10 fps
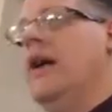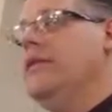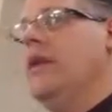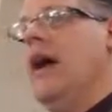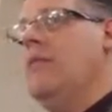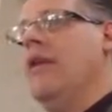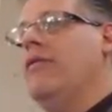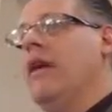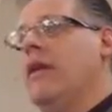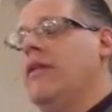not deny my
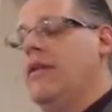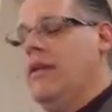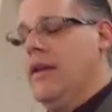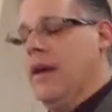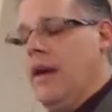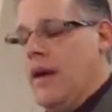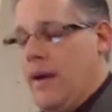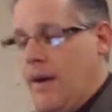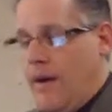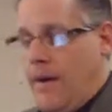faith.
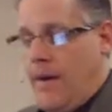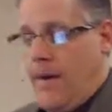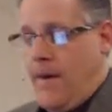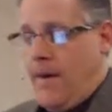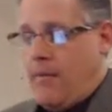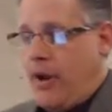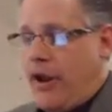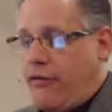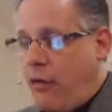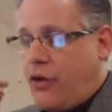But
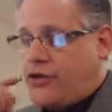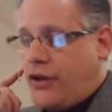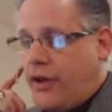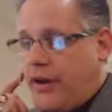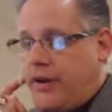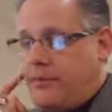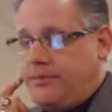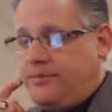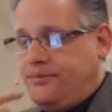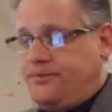unfortunately,
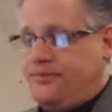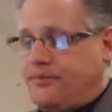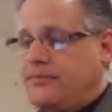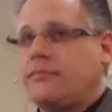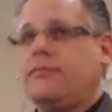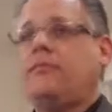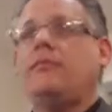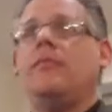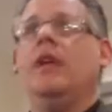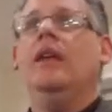
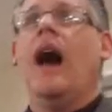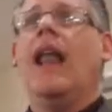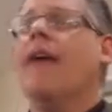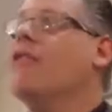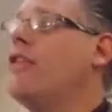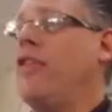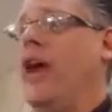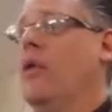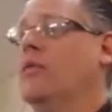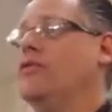not
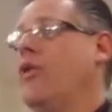everything was